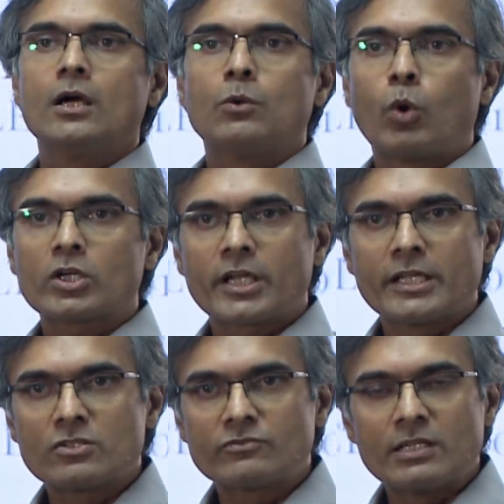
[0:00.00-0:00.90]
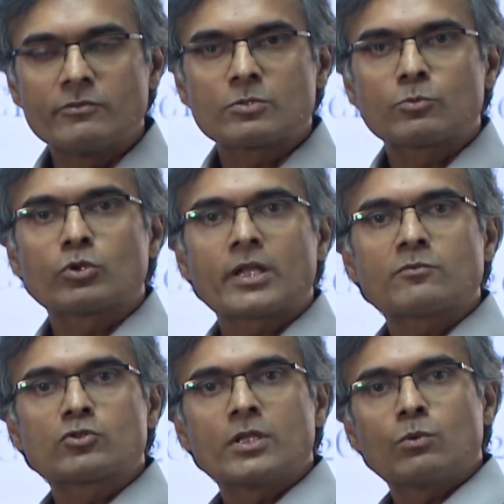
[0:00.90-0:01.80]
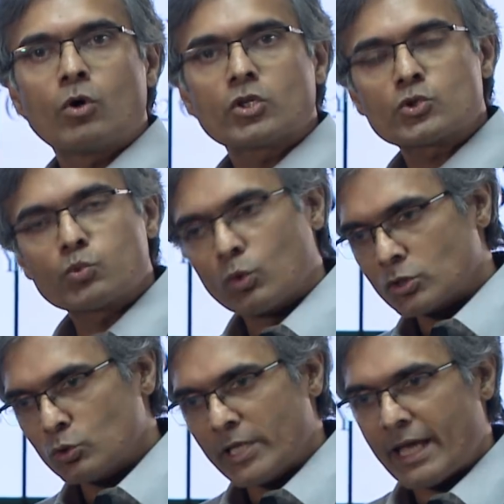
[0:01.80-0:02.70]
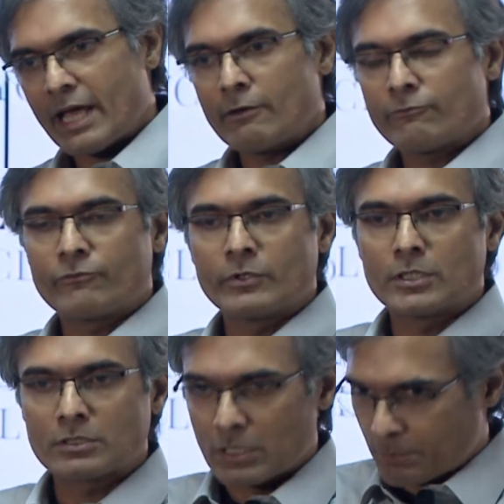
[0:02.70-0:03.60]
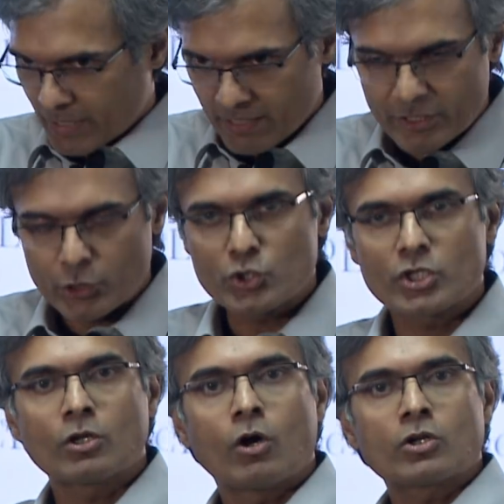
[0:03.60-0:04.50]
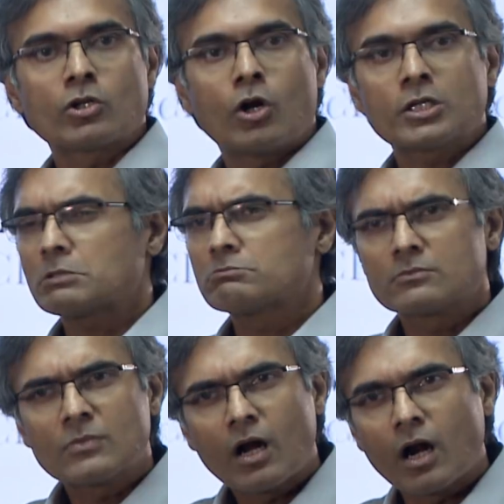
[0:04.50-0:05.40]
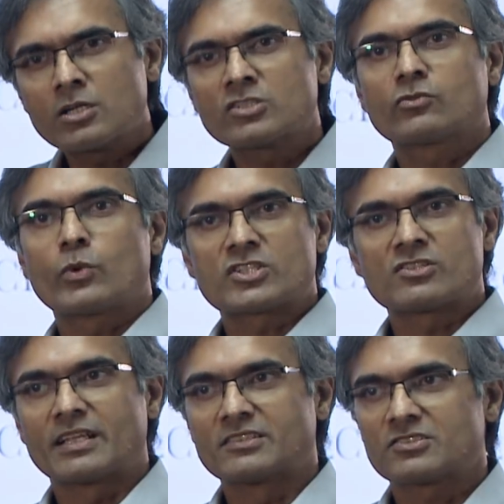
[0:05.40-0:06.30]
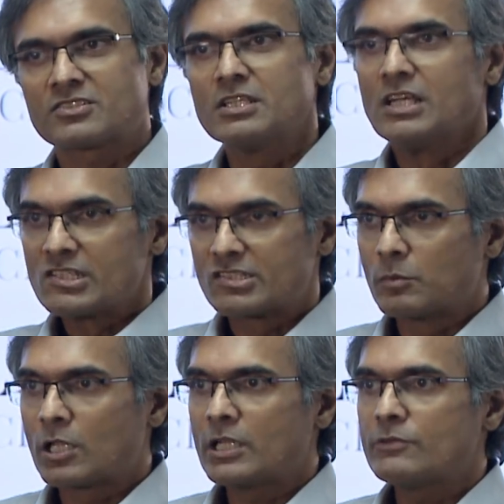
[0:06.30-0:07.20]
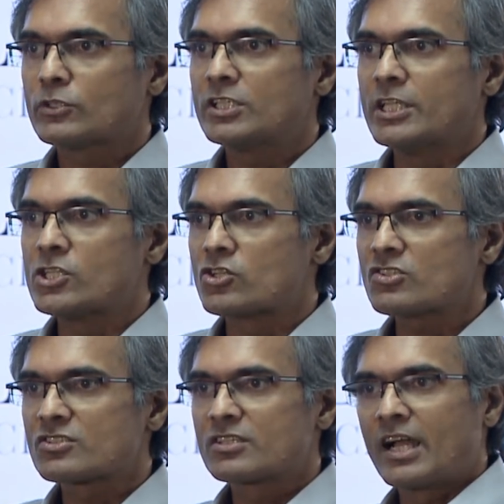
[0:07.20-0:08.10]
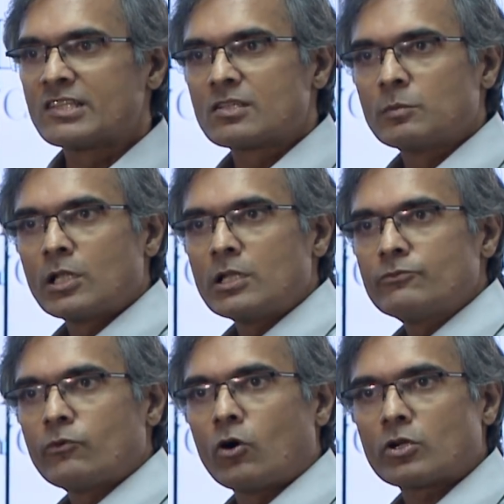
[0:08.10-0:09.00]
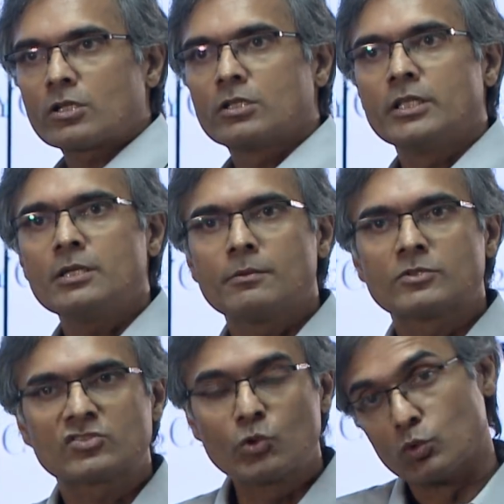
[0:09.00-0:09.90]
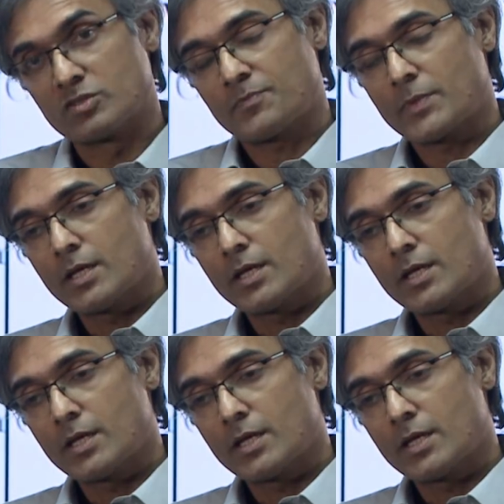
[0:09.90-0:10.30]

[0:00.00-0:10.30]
What kinds of television programs do they watch? Do they have private tuition or not? Hundreds of questions like this. Similarly for the teachers and similarly for the schools.